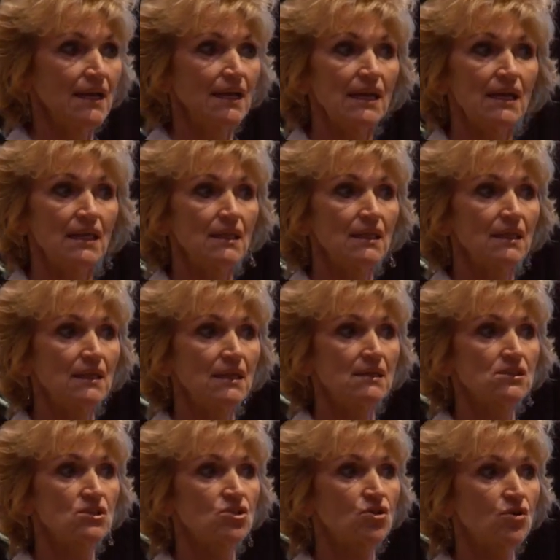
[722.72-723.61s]
in
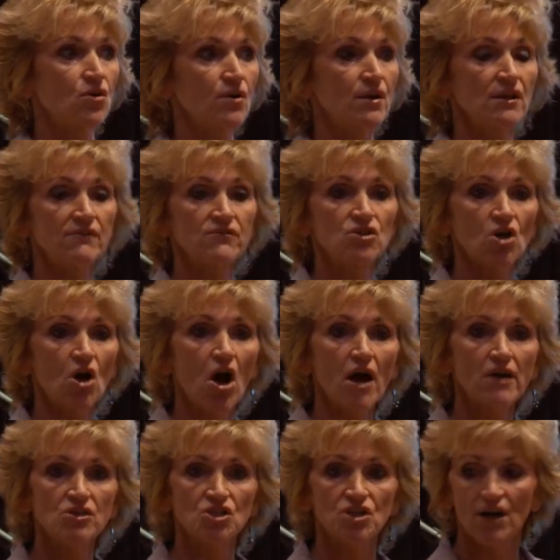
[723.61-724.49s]
the story of
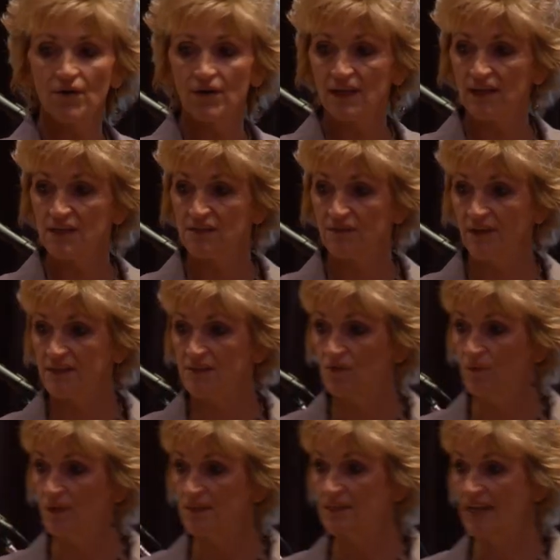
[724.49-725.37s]
John sharing his
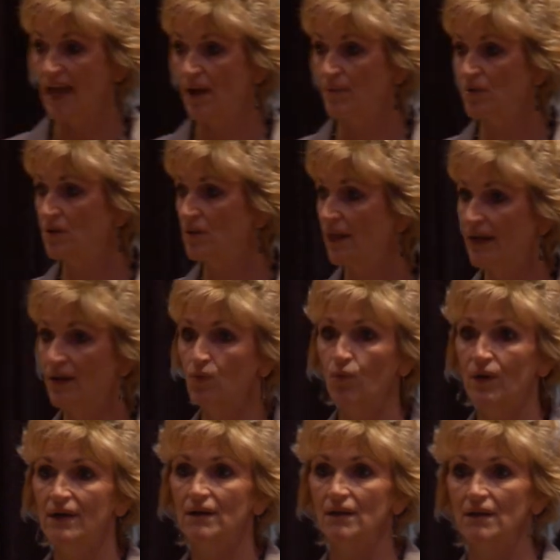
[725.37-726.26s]
vision with Samuel and
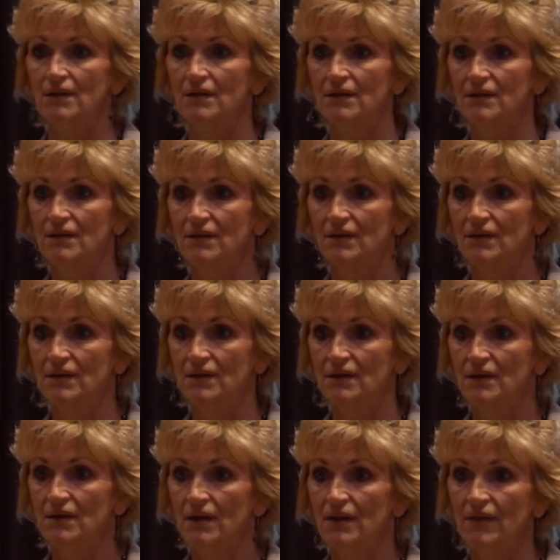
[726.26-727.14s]
Will.
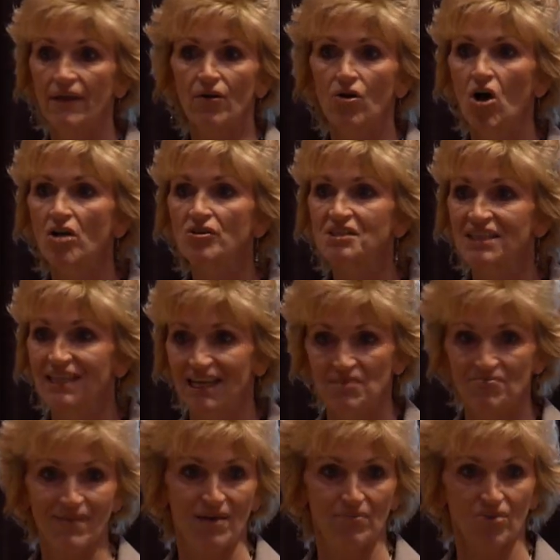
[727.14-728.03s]
They're all
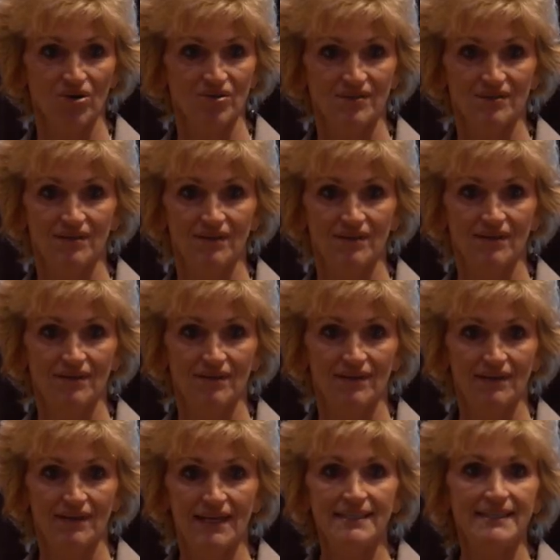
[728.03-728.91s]
team members.
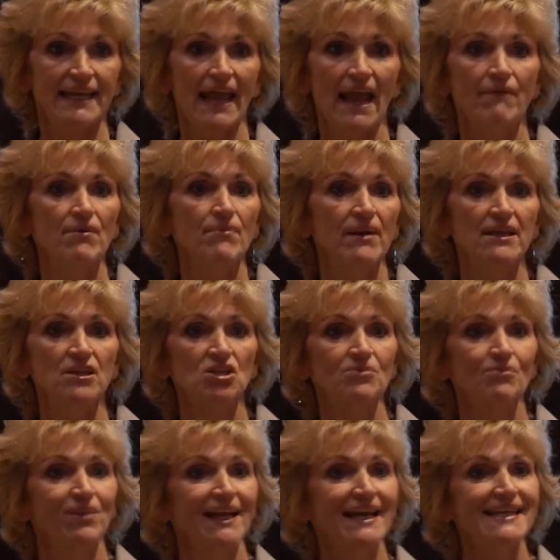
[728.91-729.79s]
See, everybody
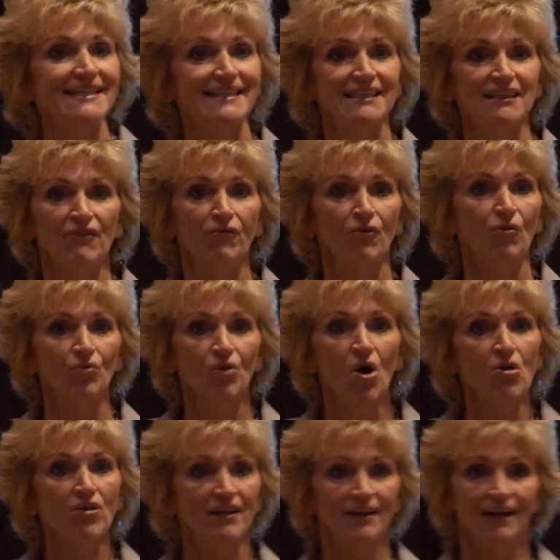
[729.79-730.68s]
just plays a different
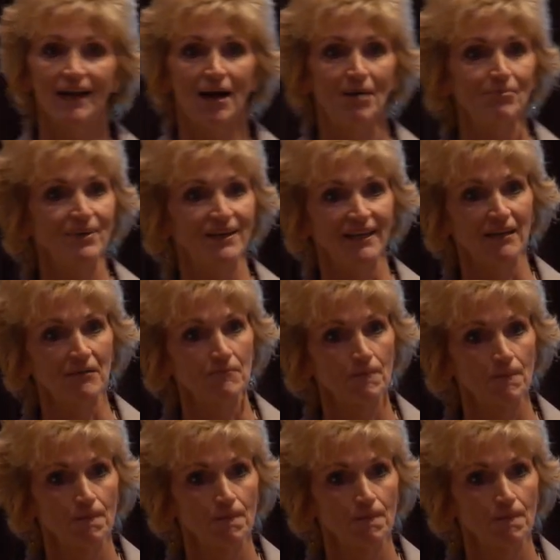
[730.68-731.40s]
role in a company.